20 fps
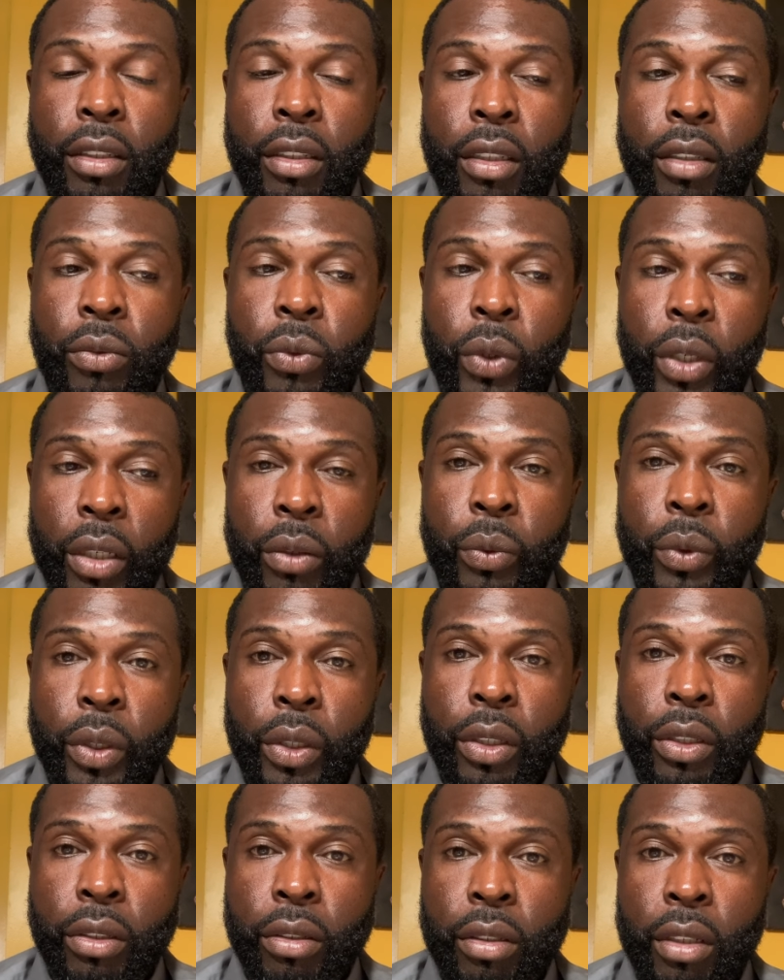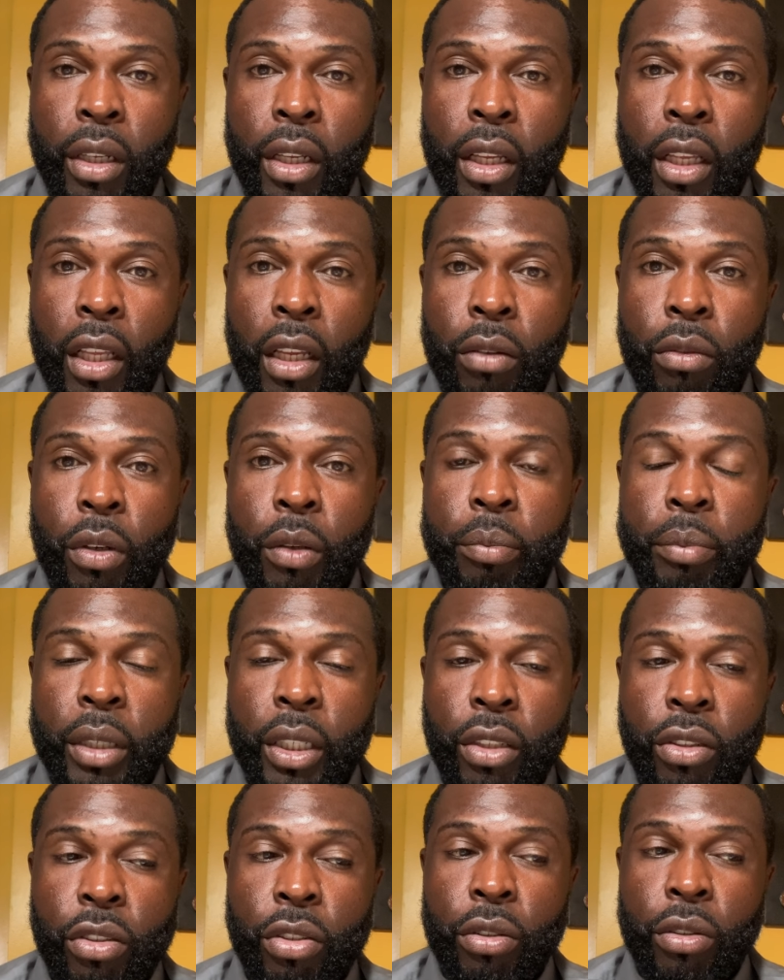than what it was, would be
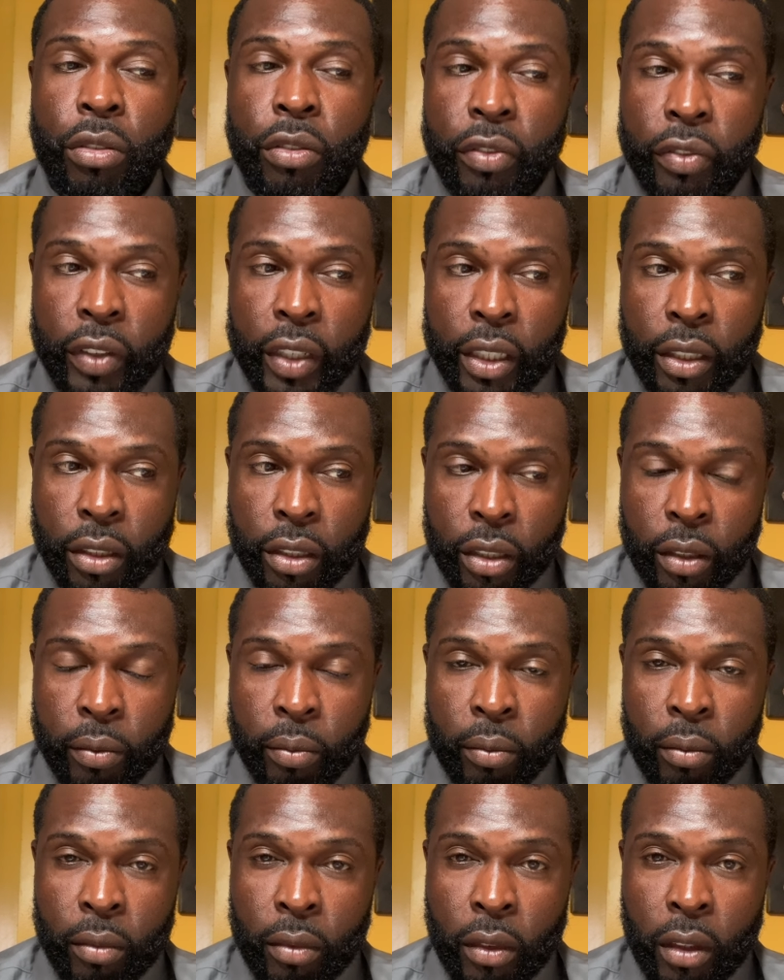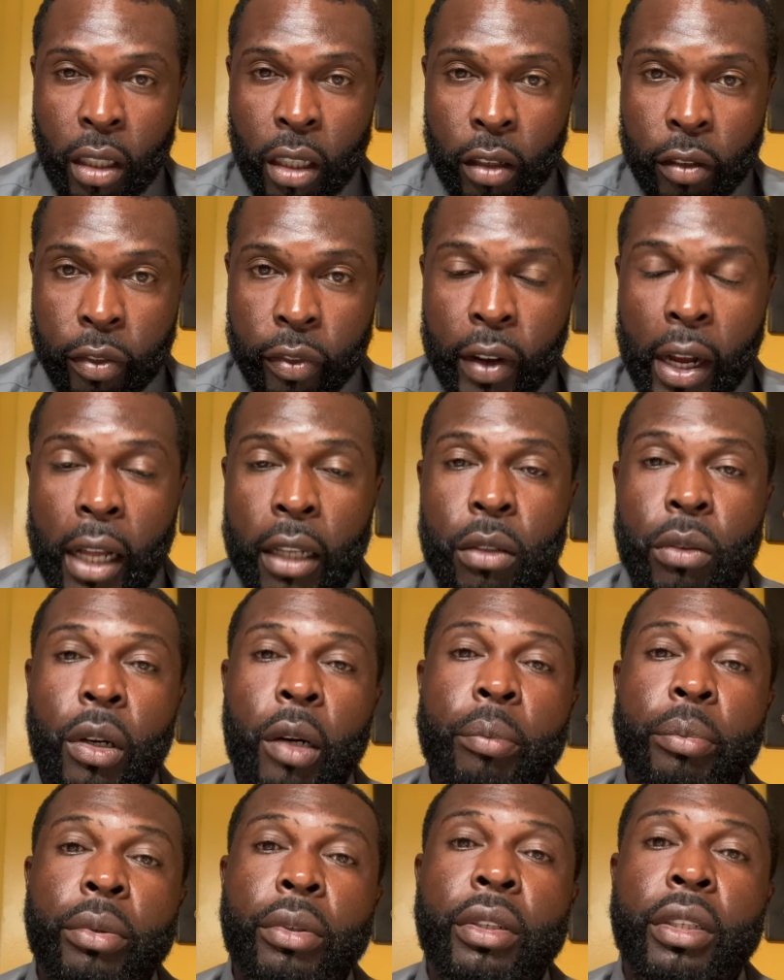a total failure. Follow
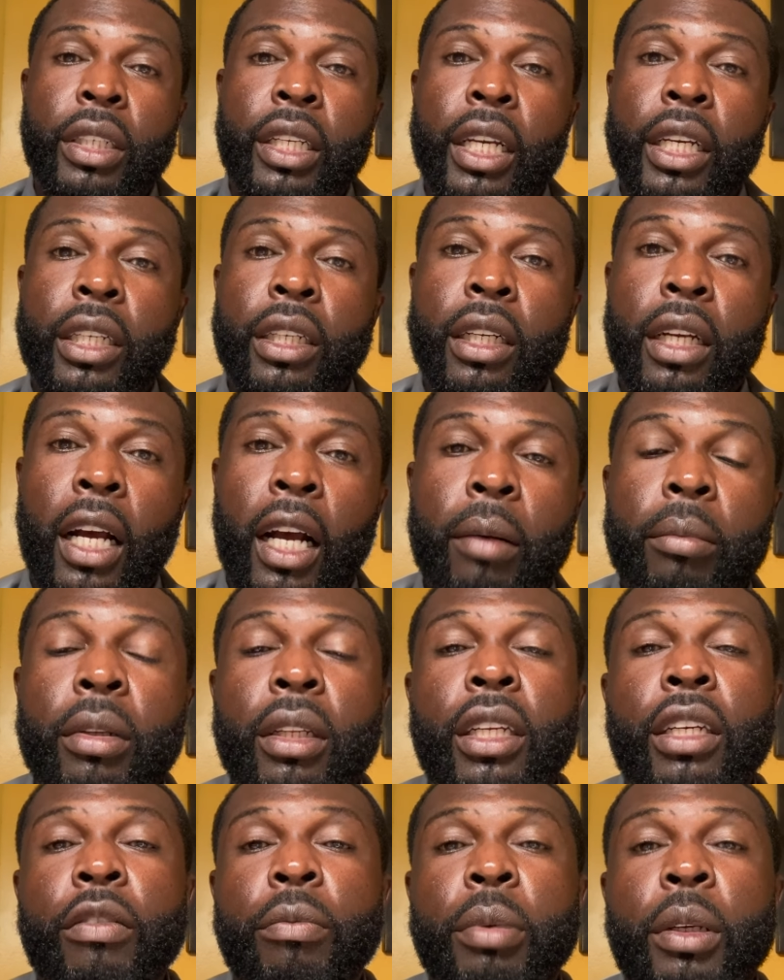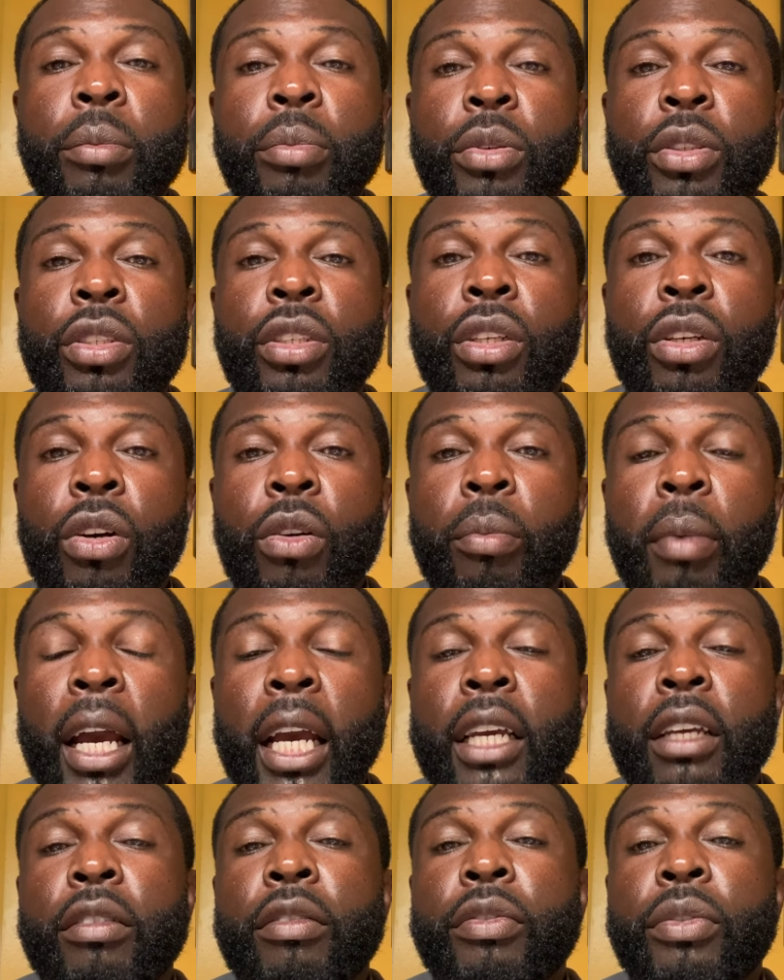up on the data. I believe people should go
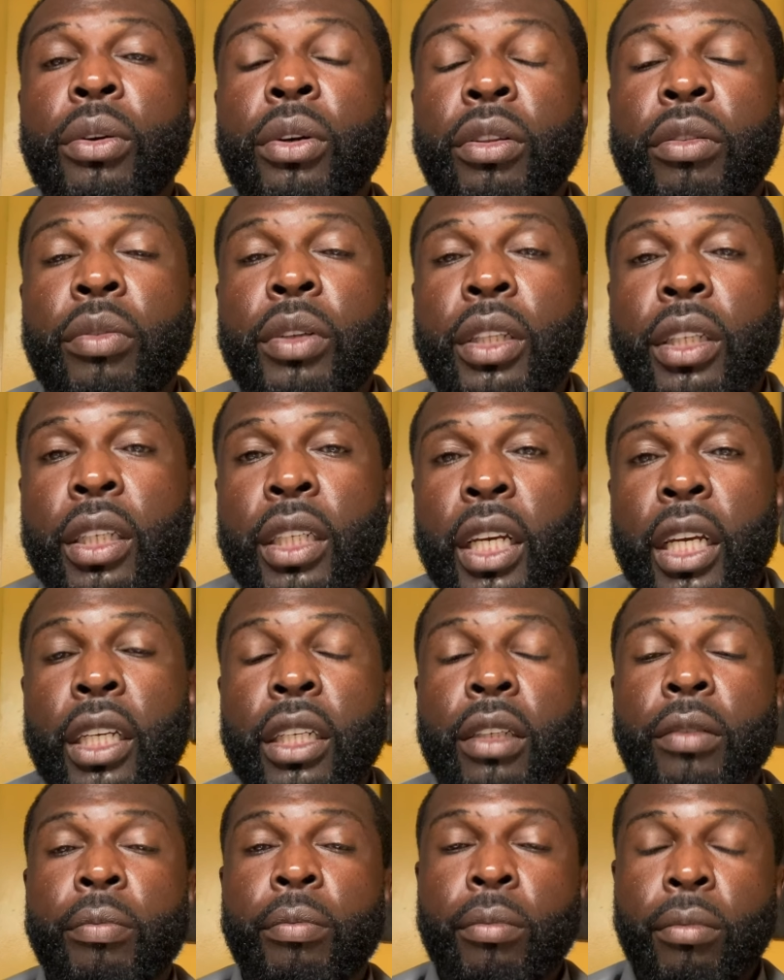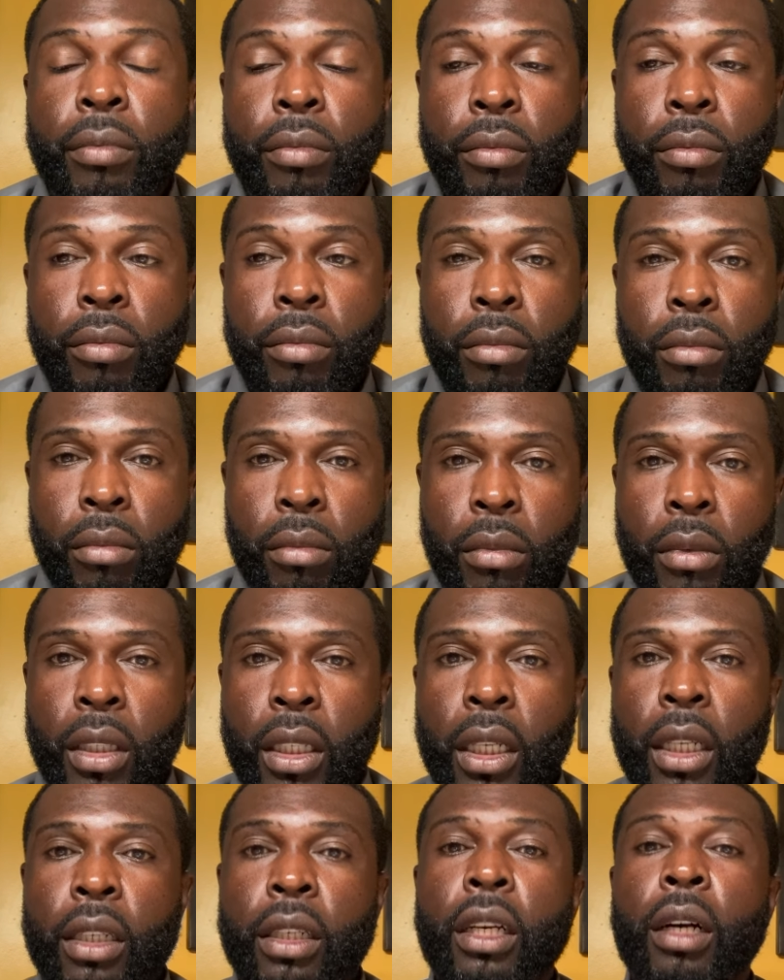back and forth with the data,
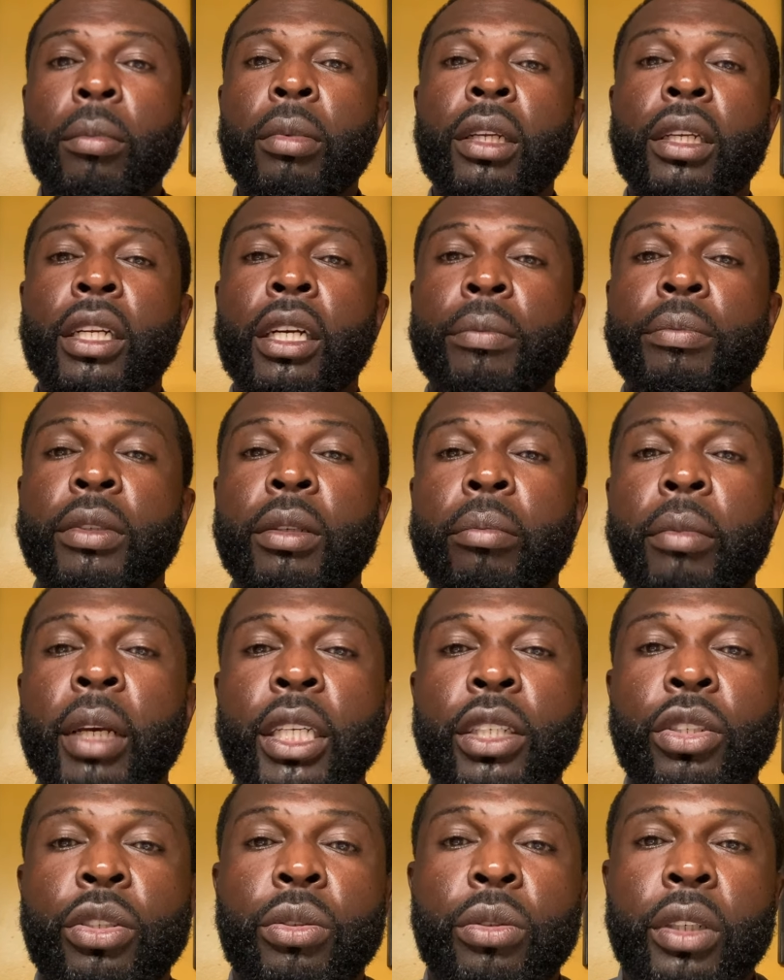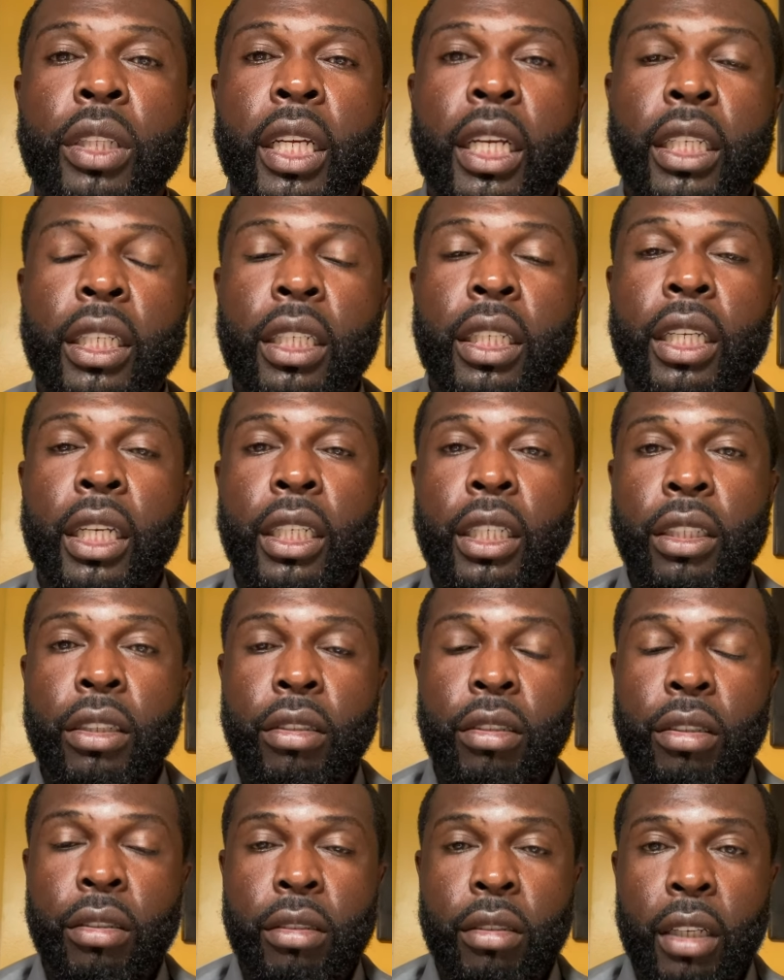doubling up to make sure that the data is
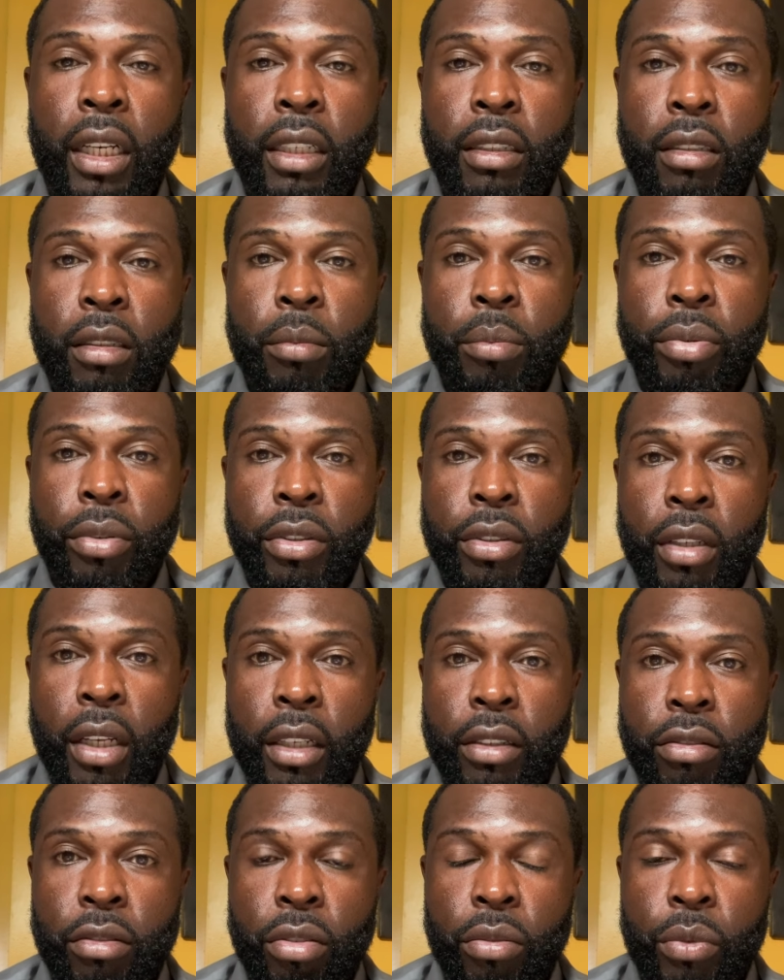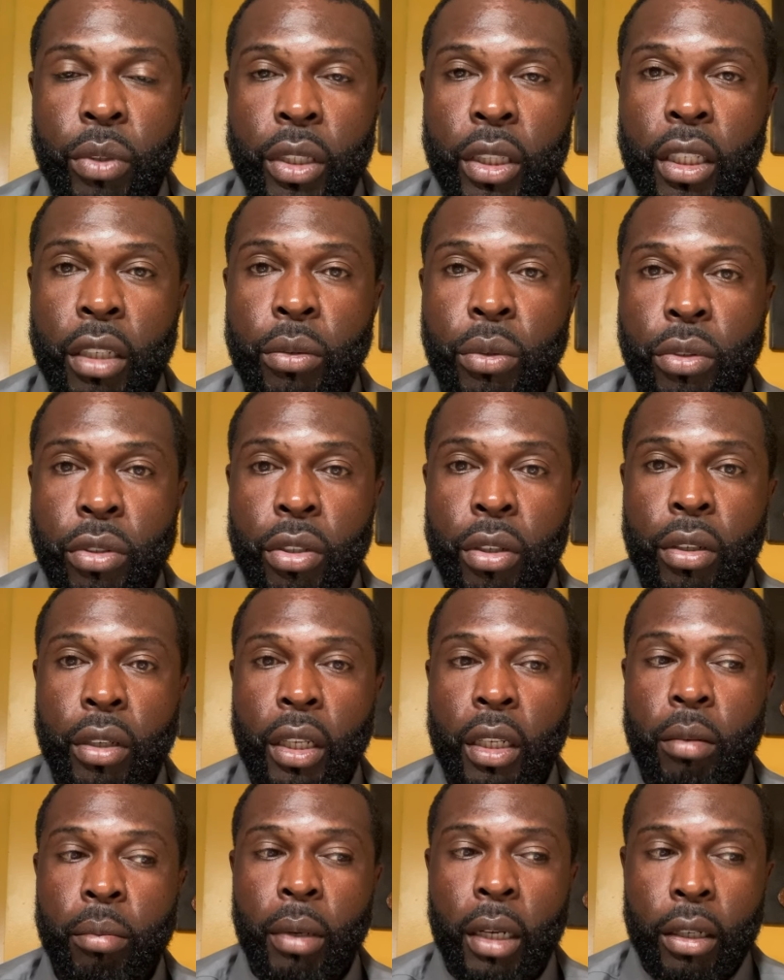concise and precise to what they were
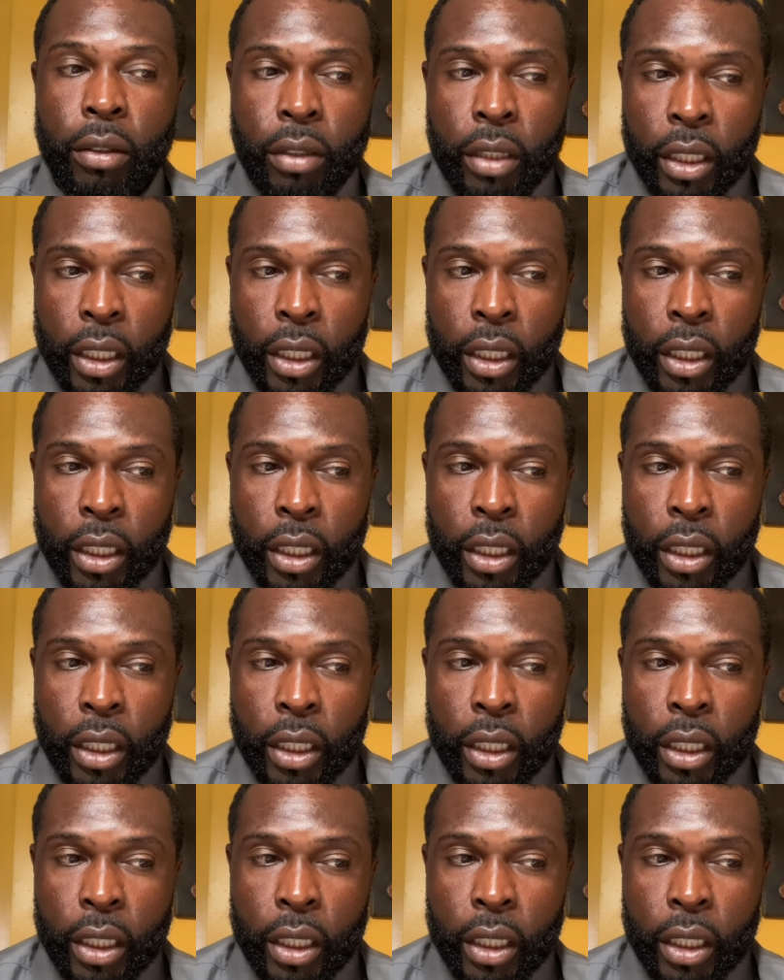talking about.